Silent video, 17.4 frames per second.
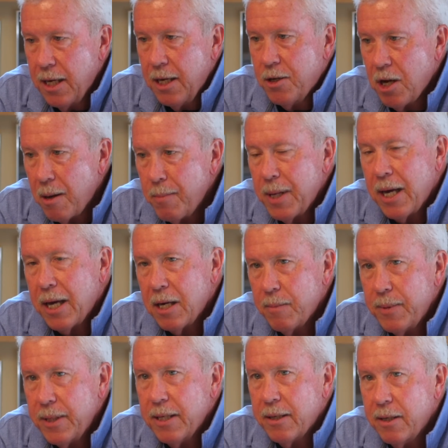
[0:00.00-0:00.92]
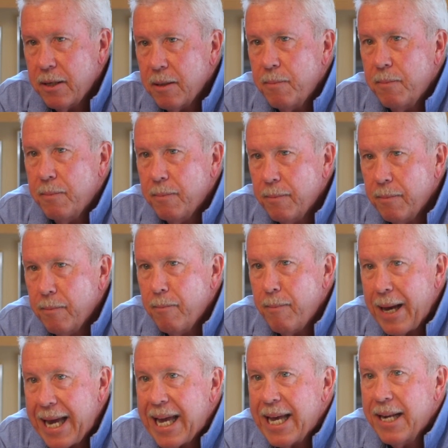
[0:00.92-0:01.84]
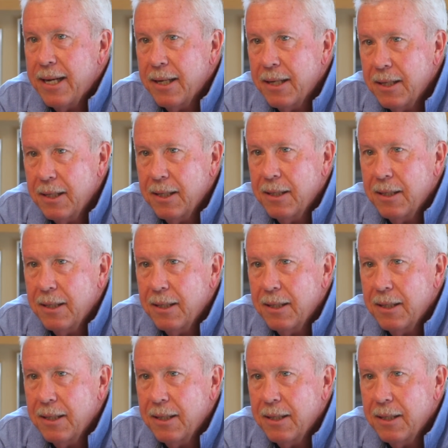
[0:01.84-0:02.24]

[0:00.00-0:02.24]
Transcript: he taught me how to be a good man.